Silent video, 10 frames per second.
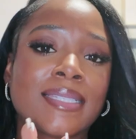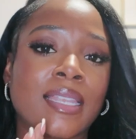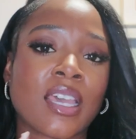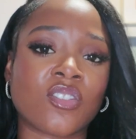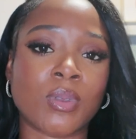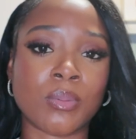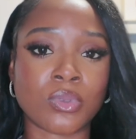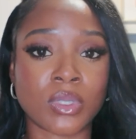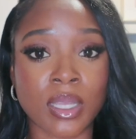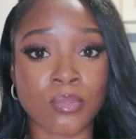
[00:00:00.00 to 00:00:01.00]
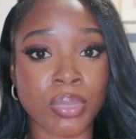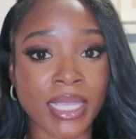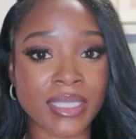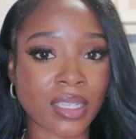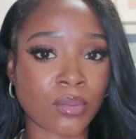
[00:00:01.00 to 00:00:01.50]
a lot of people's
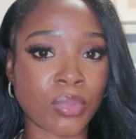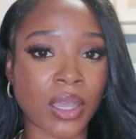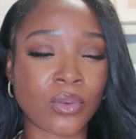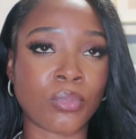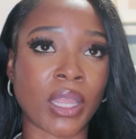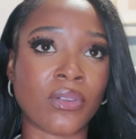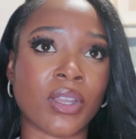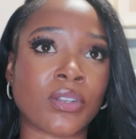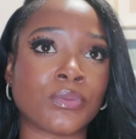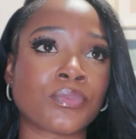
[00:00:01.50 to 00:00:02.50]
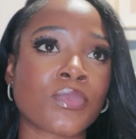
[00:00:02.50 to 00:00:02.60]
complaints about Byredo.